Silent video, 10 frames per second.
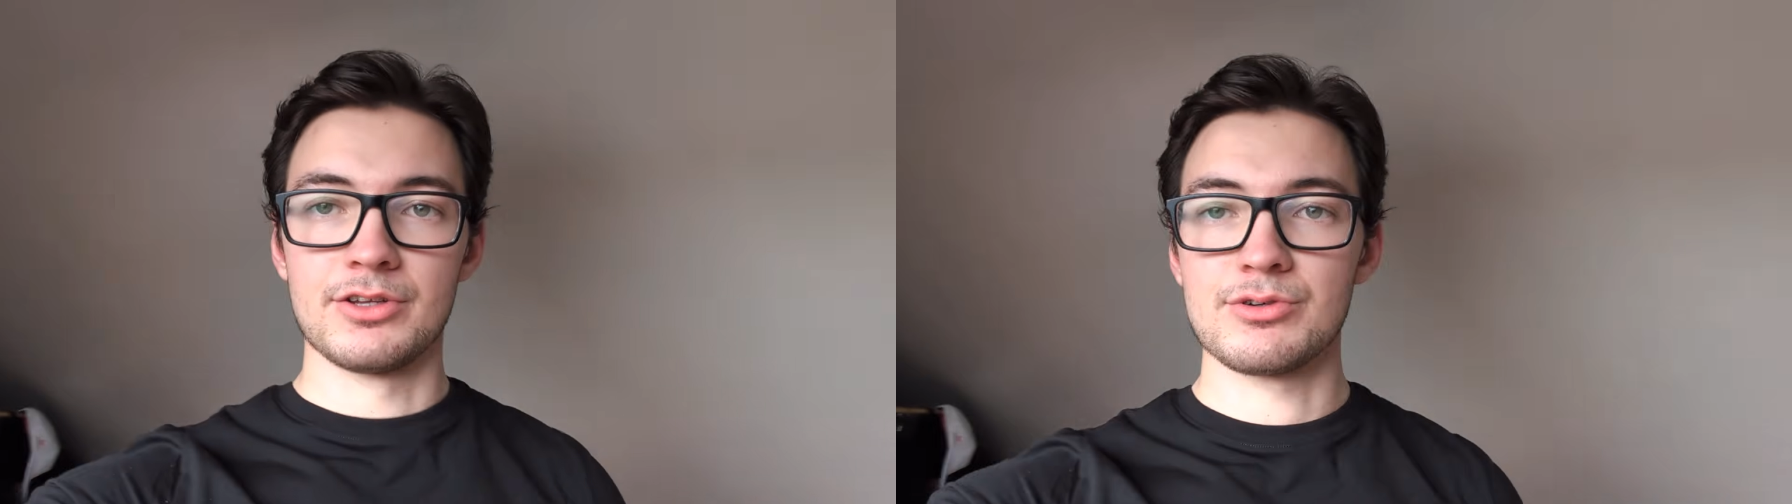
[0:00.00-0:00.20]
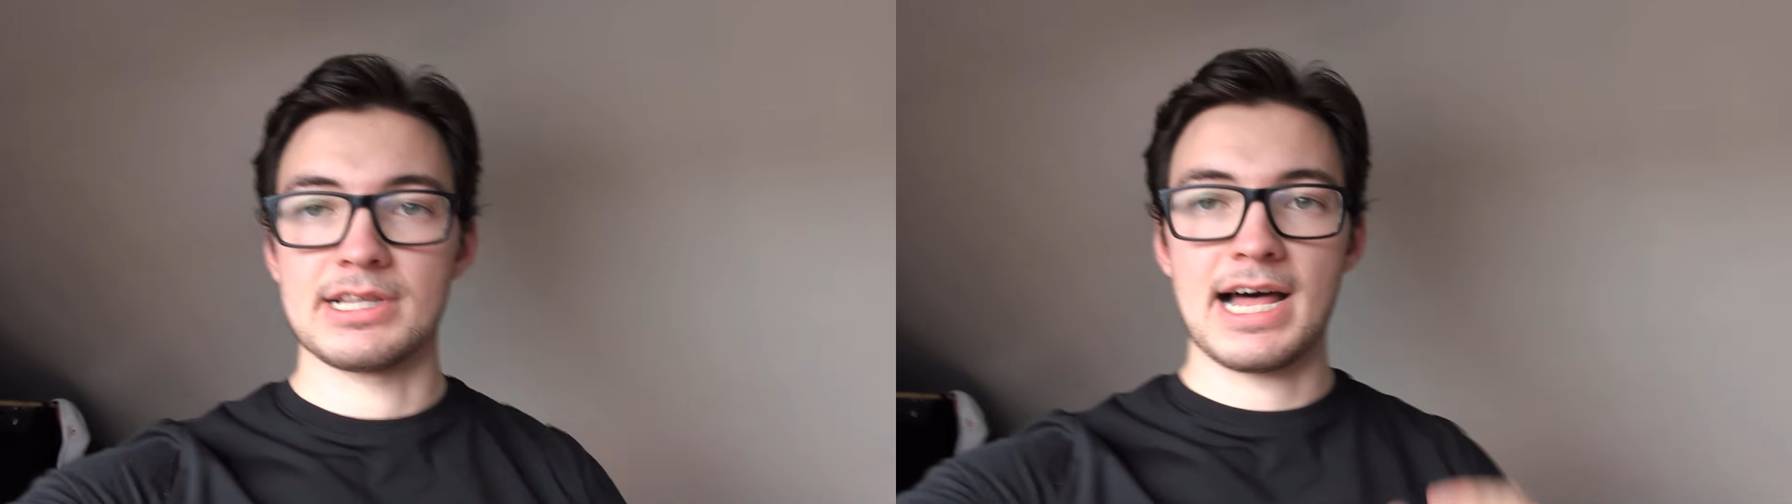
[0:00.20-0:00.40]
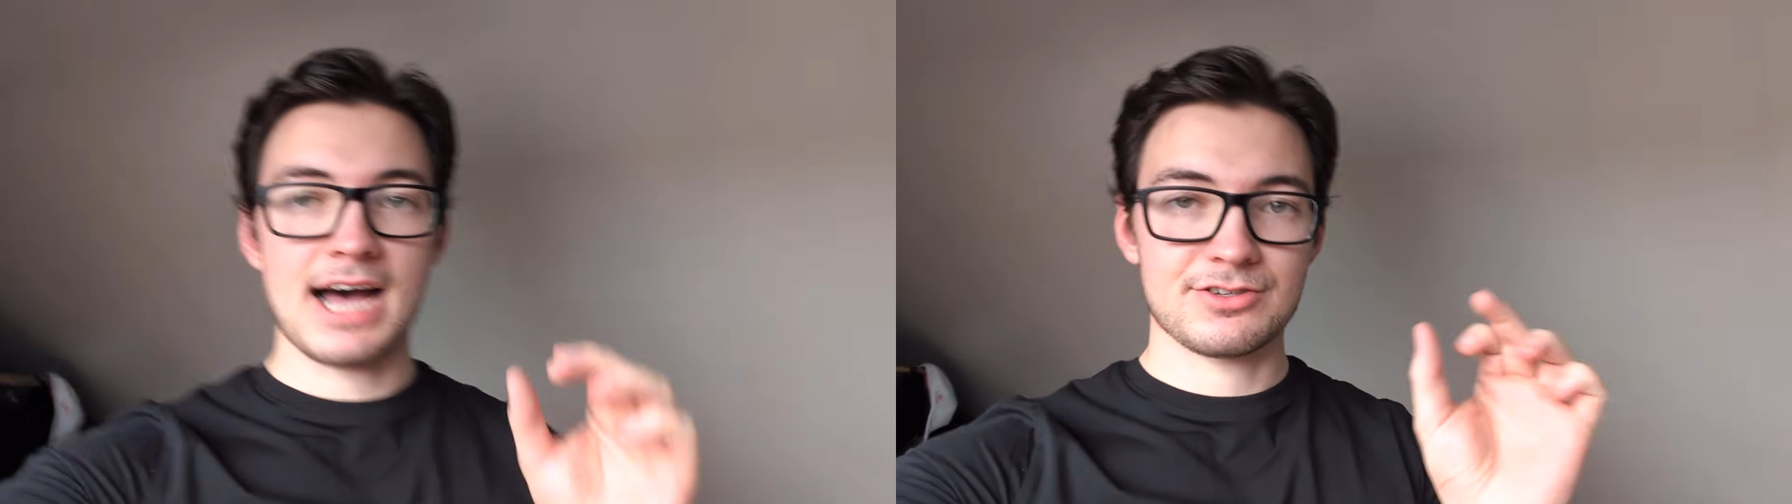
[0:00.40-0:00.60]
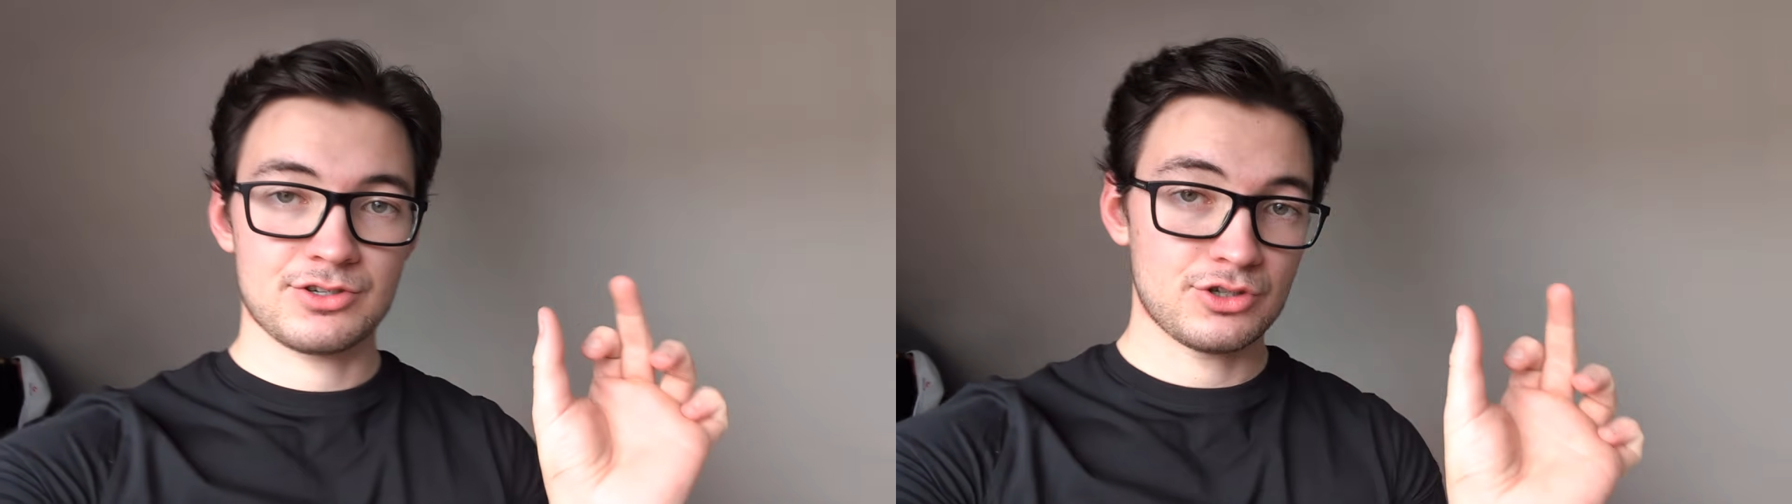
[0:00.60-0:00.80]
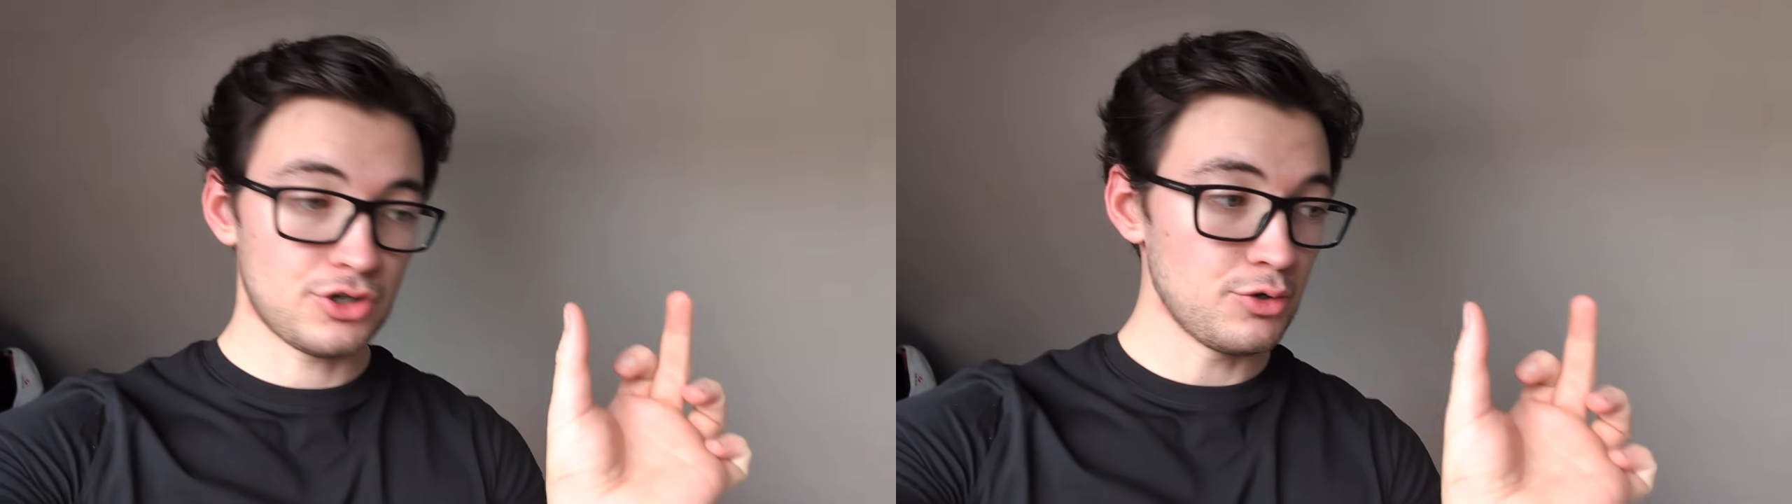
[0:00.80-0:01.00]
Those
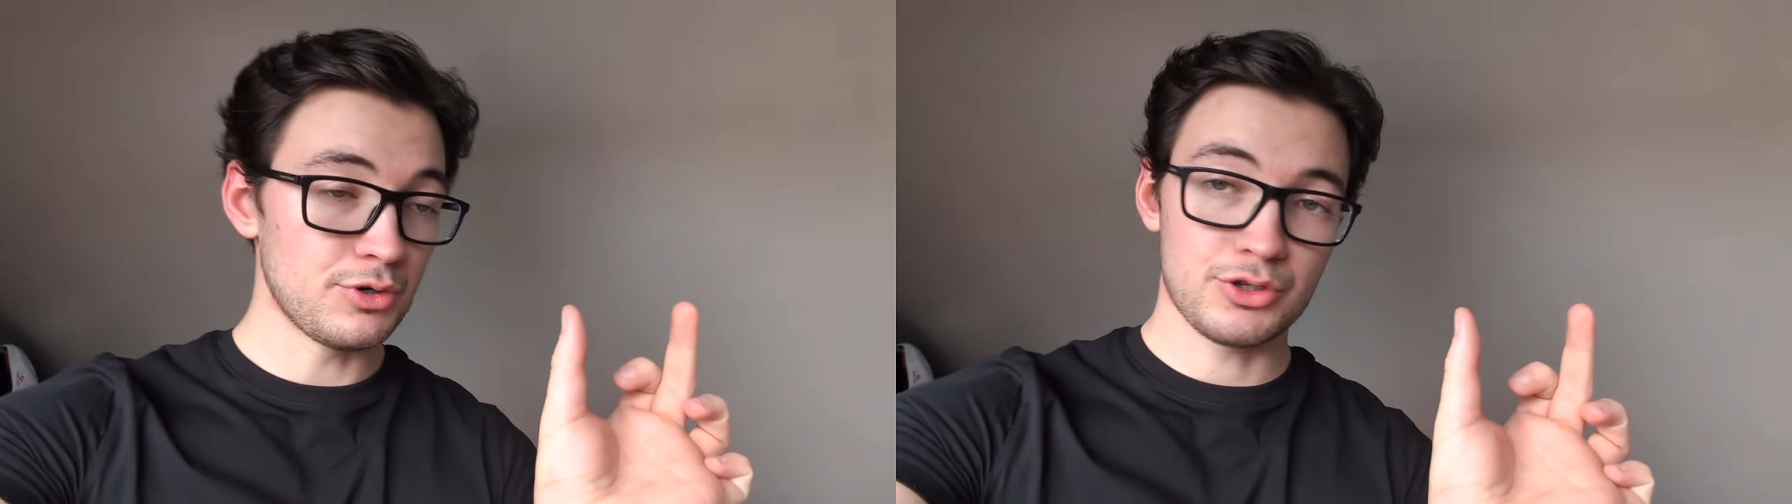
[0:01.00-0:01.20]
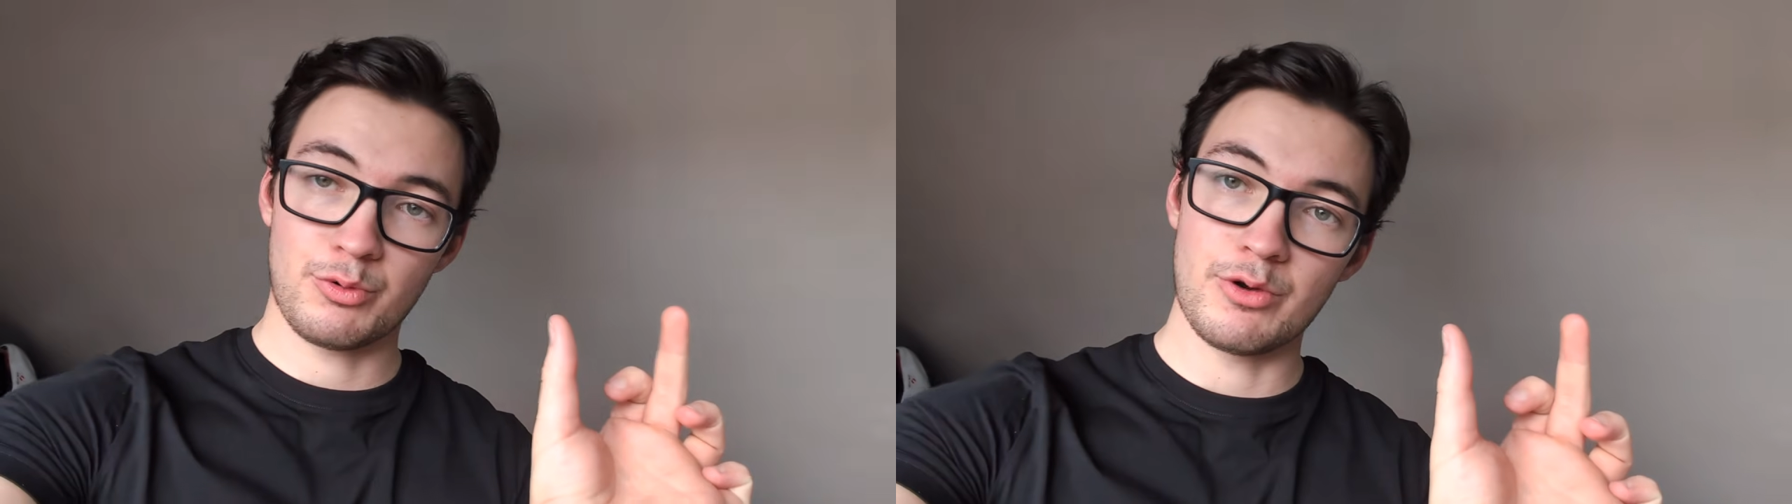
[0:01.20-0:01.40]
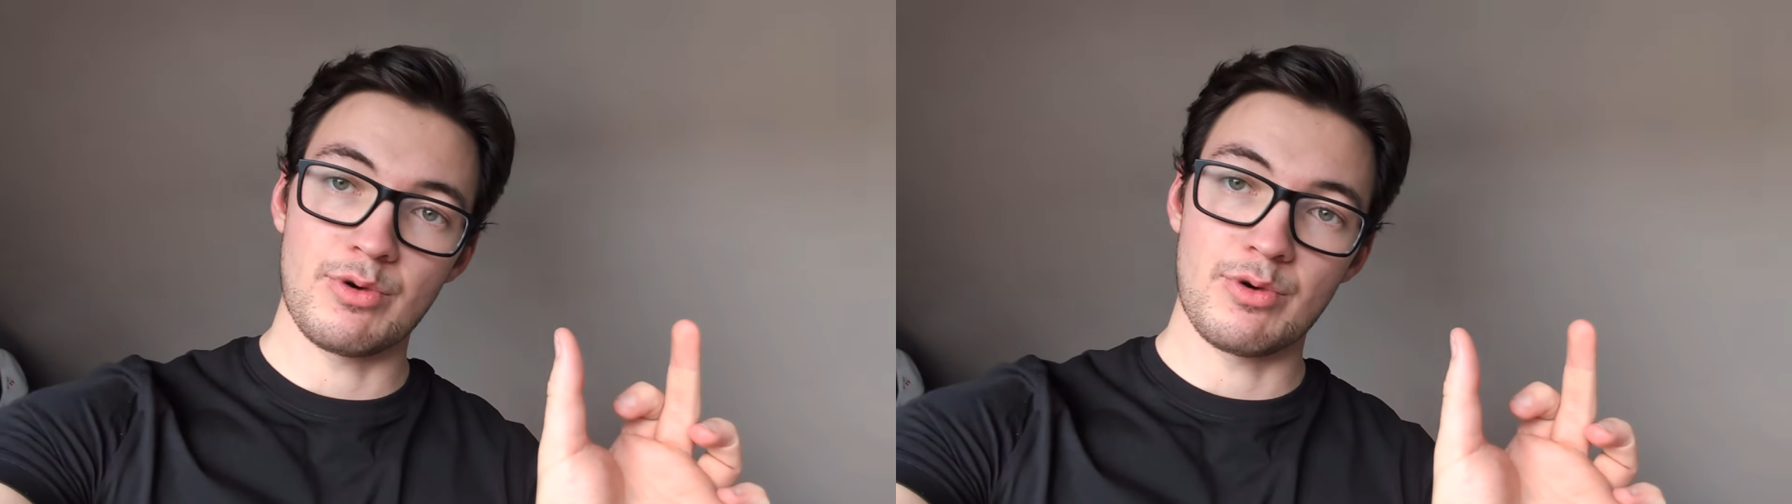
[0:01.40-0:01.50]
last 2 to 3